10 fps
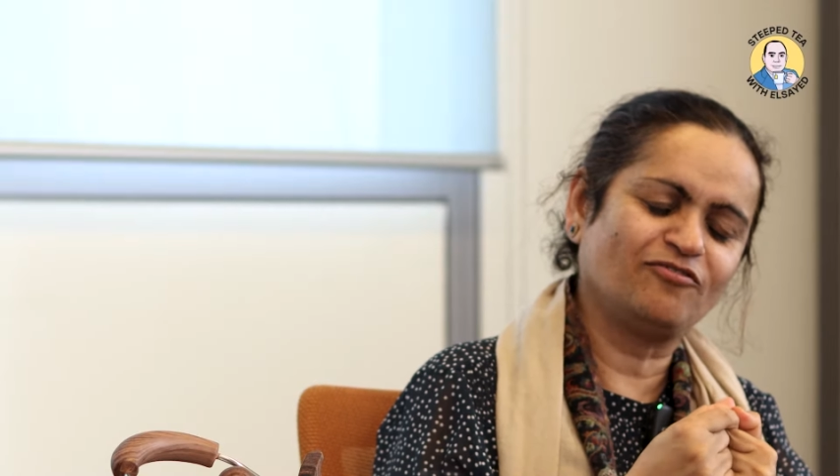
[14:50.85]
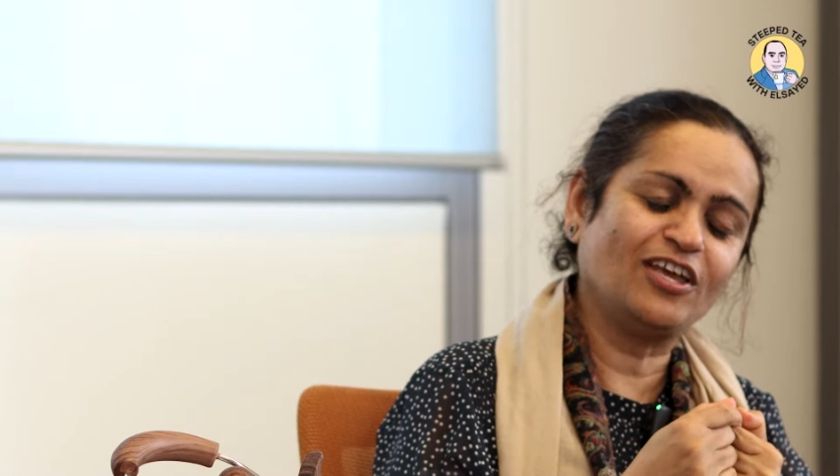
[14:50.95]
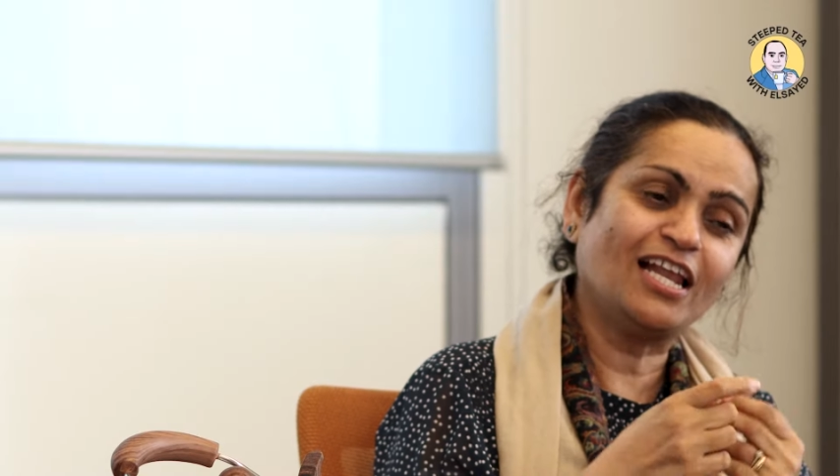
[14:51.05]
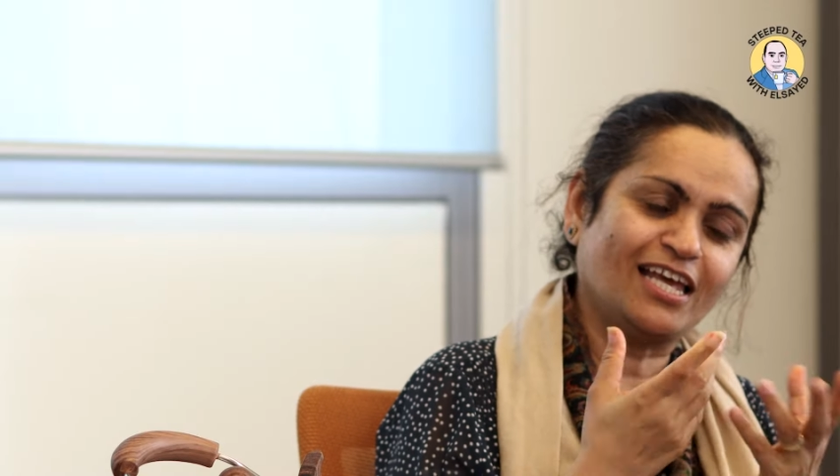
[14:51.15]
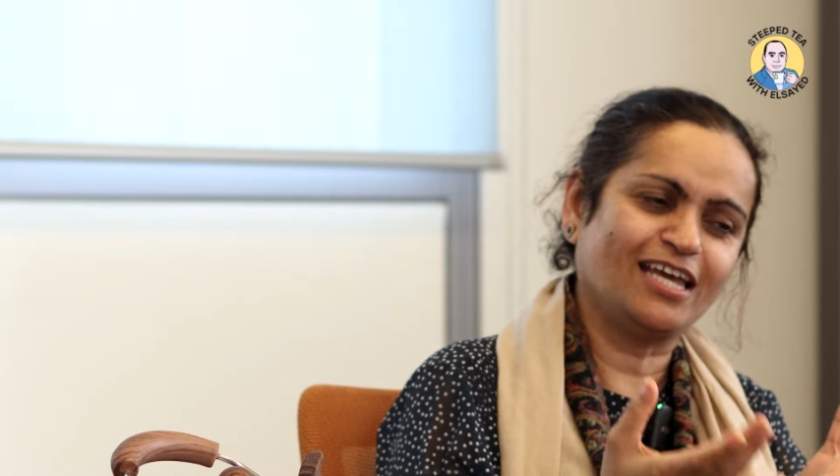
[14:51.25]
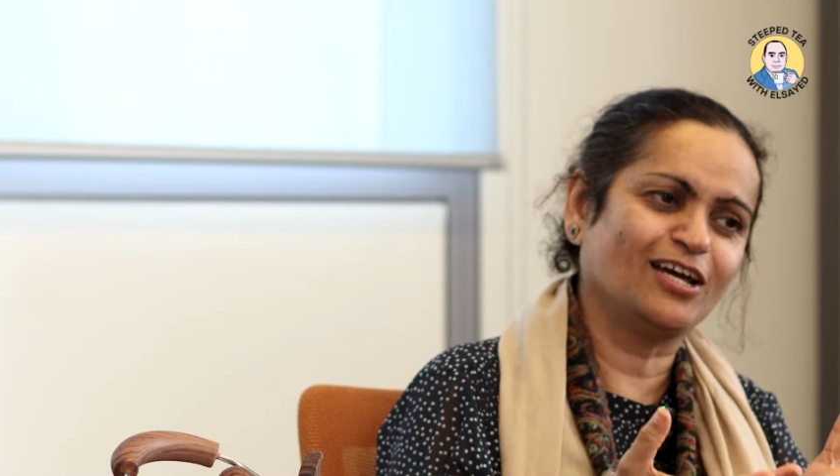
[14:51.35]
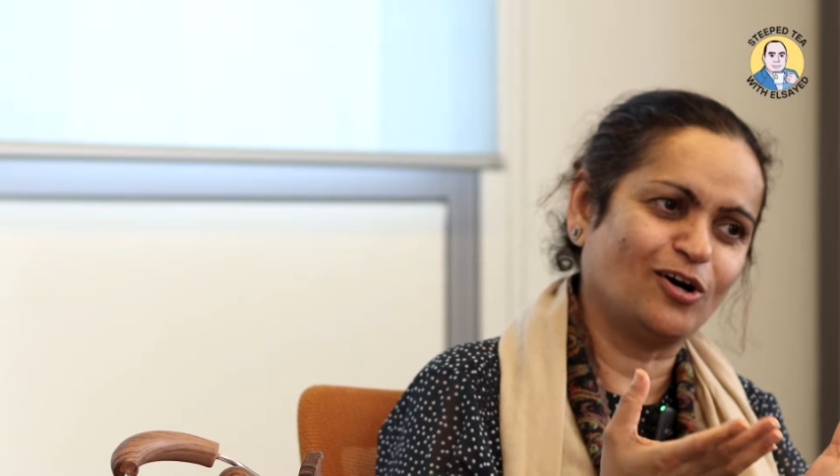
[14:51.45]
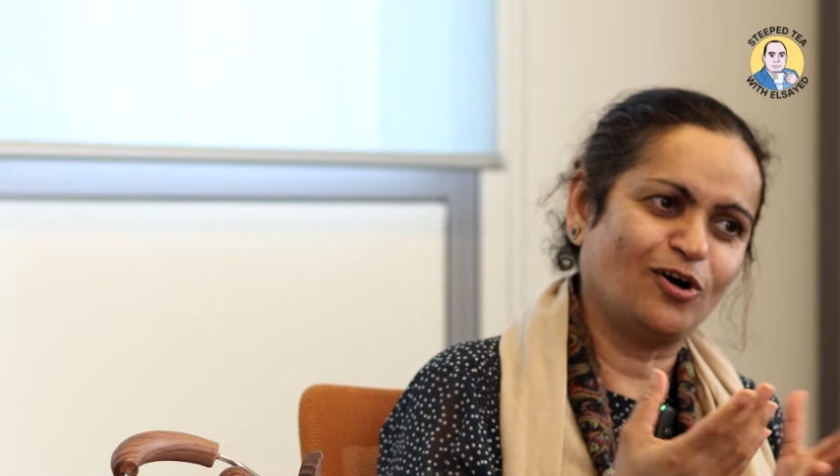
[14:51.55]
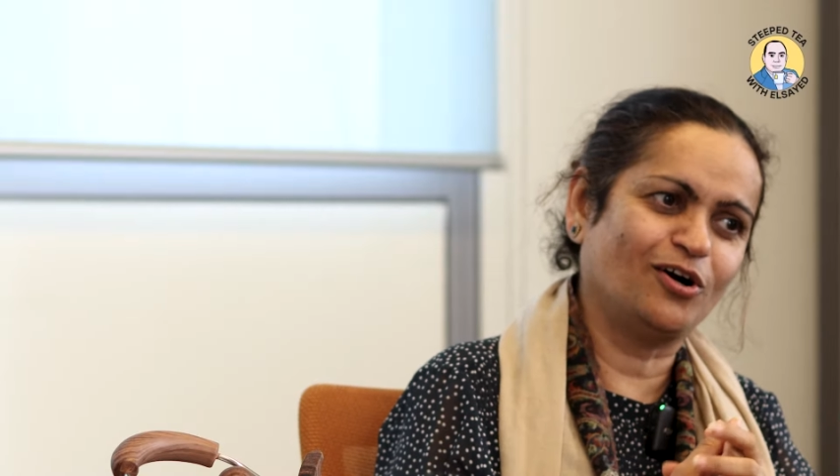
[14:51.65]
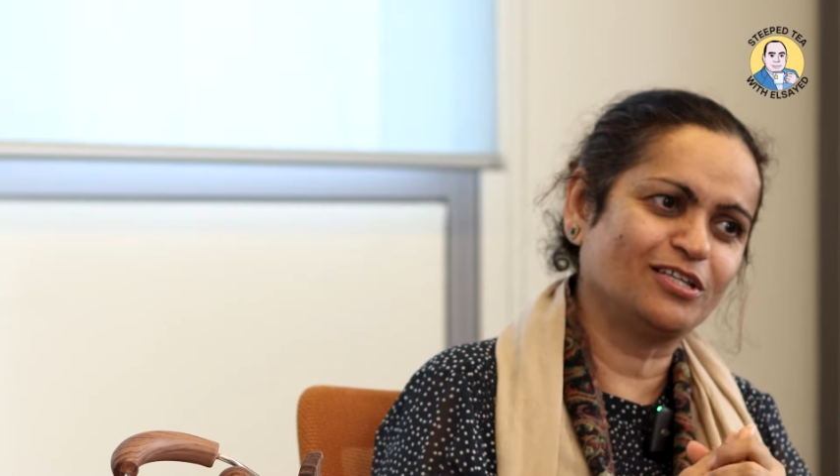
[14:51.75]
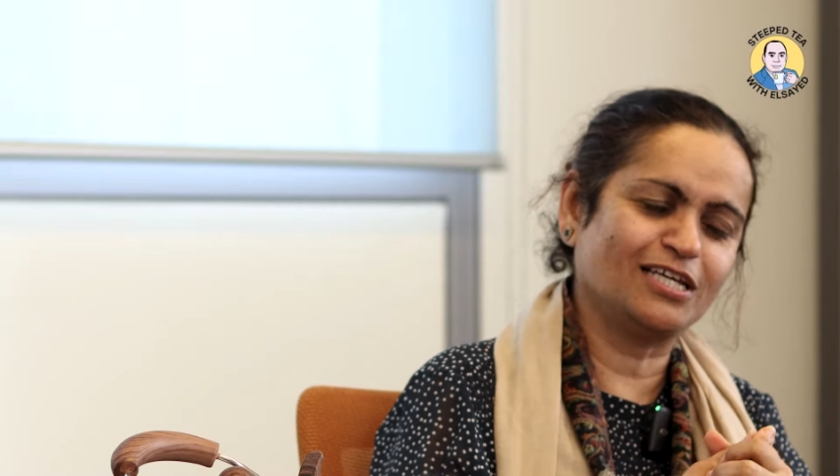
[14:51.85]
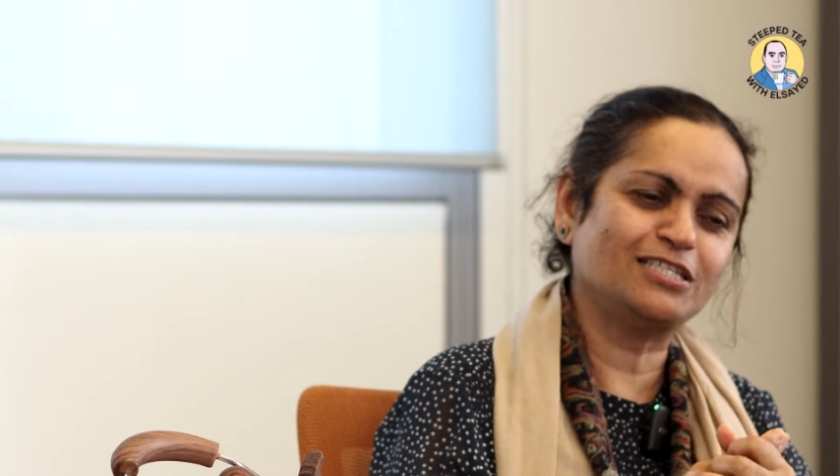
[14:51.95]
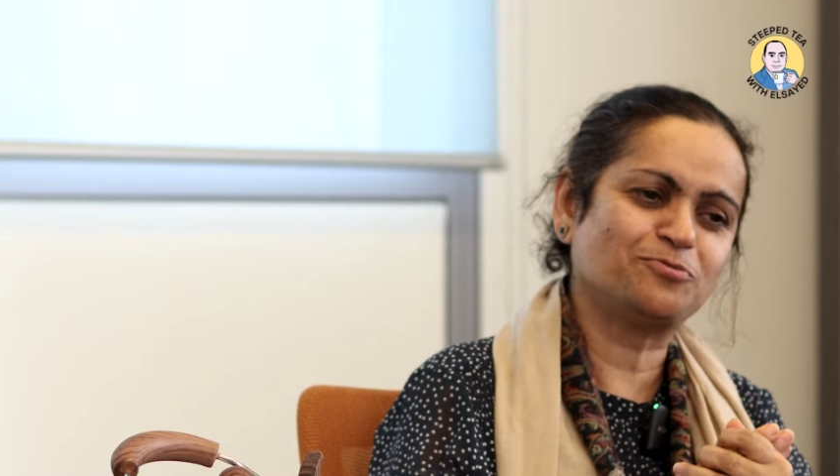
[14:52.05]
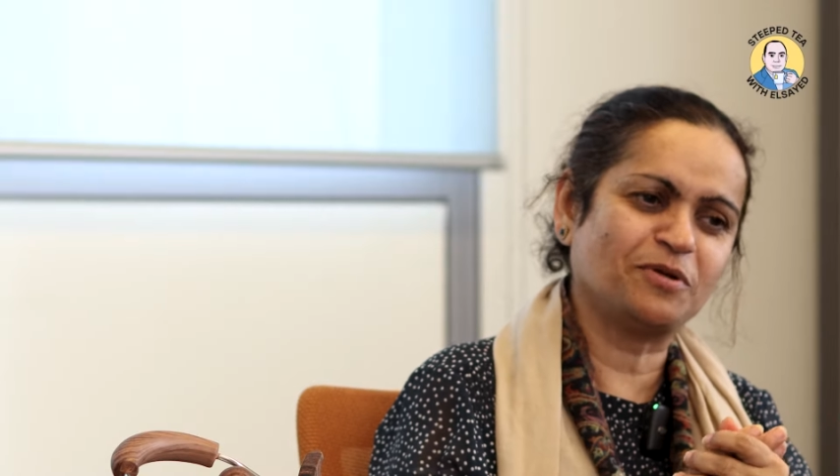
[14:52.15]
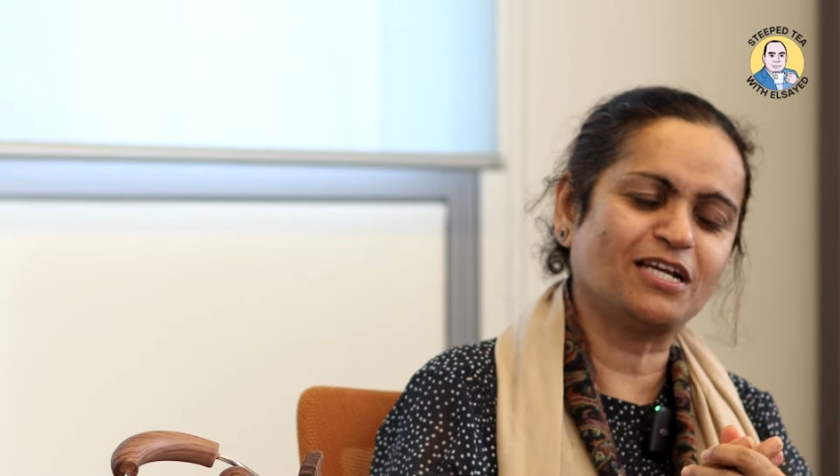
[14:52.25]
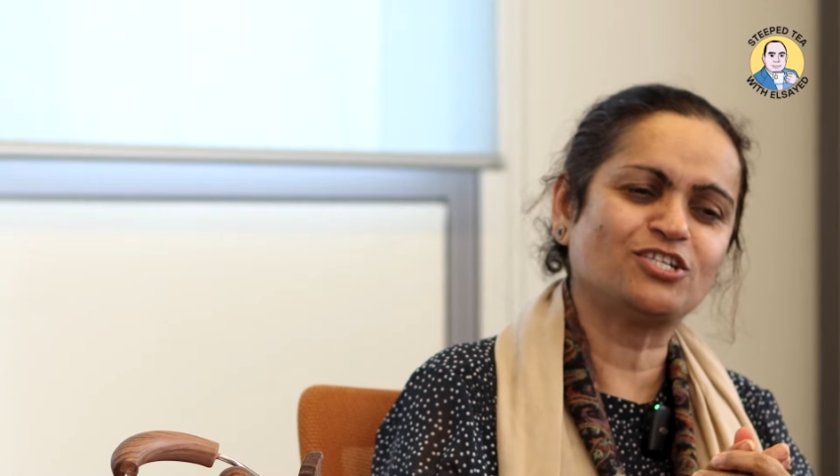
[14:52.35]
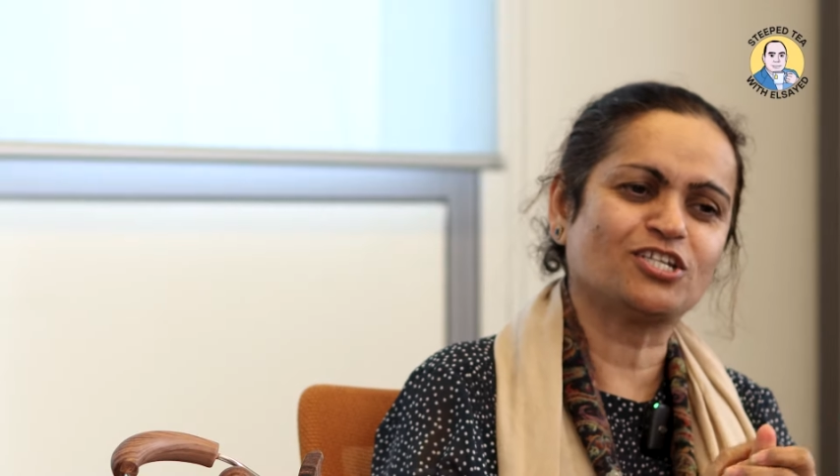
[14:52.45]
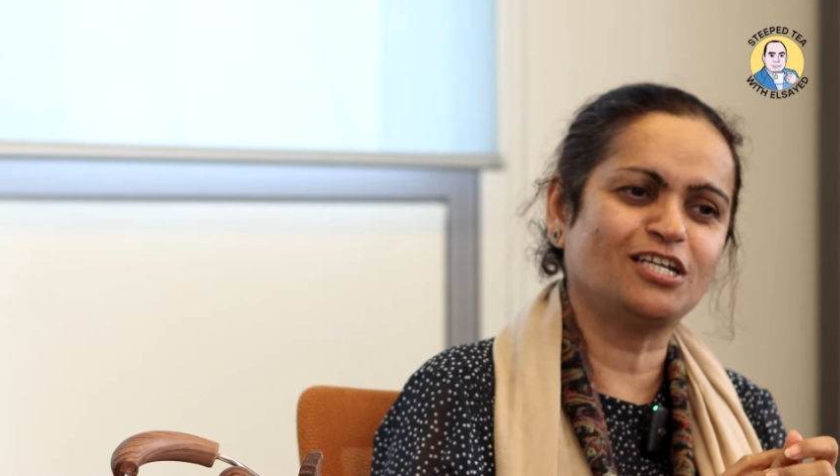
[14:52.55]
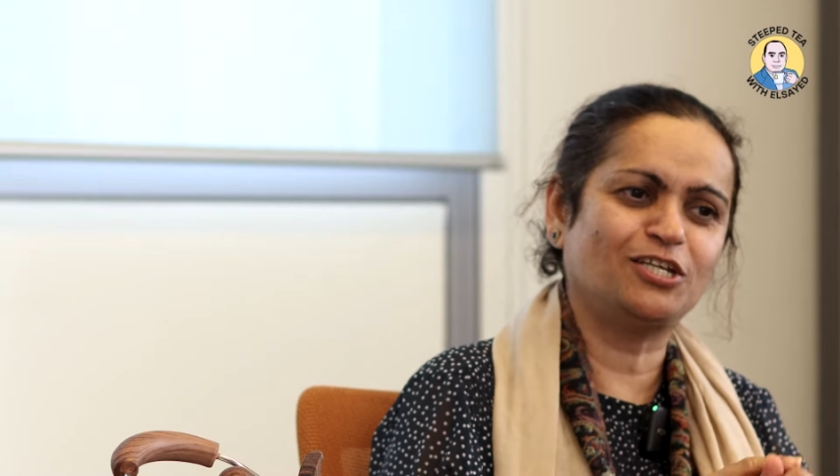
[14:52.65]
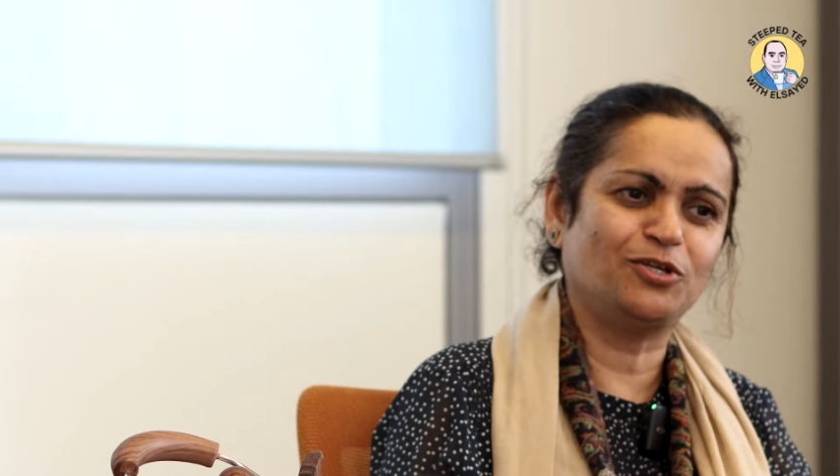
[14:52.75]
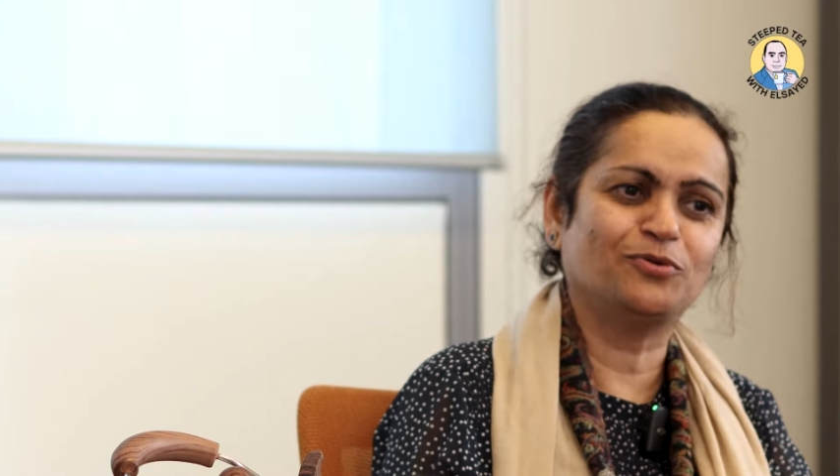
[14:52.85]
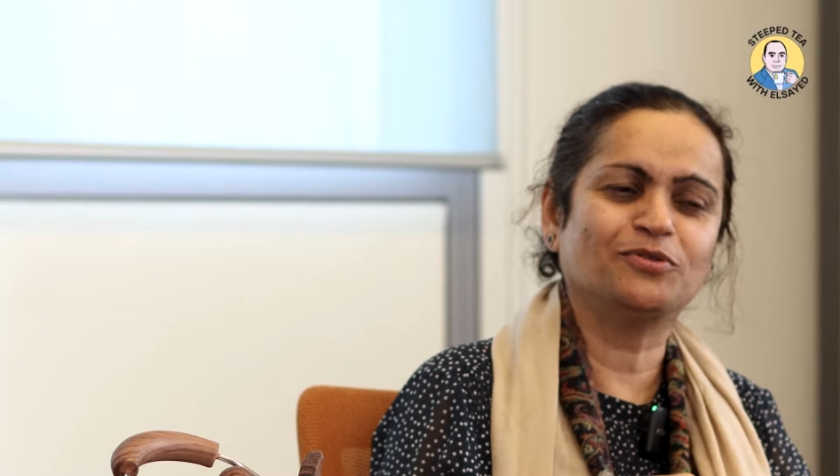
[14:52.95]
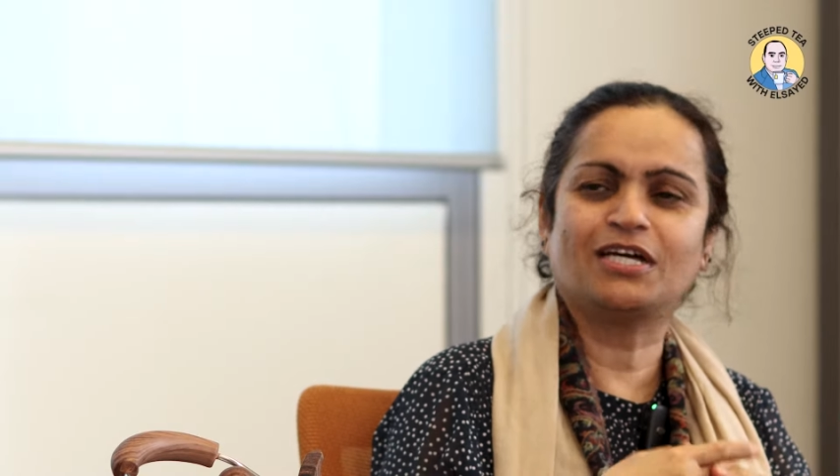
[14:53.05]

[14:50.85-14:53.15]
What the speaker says: feeling or the inspiration in you